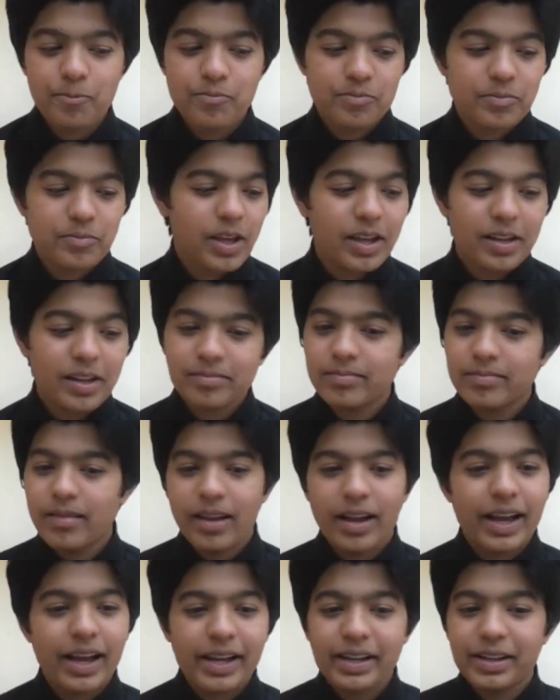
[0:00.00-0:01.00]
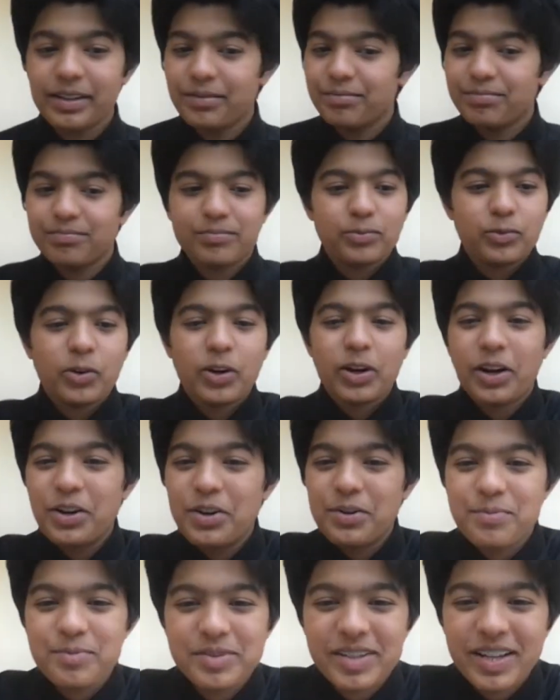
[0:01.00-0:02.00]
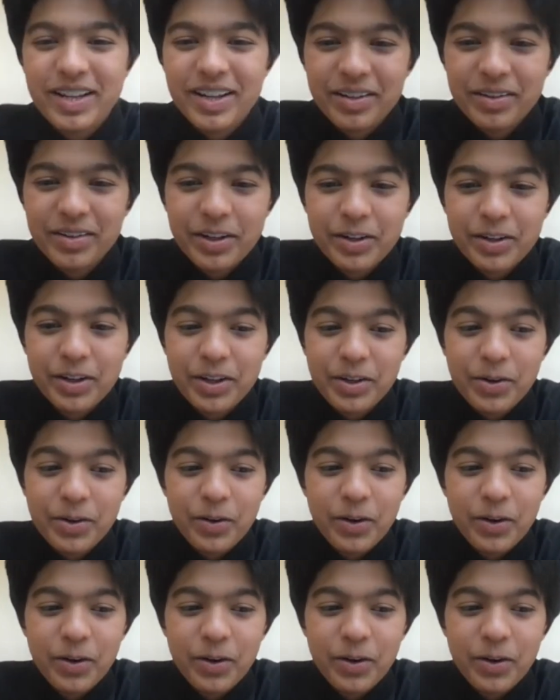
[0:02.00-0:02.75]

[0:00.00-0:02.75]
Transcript: And I could 100% agree to you.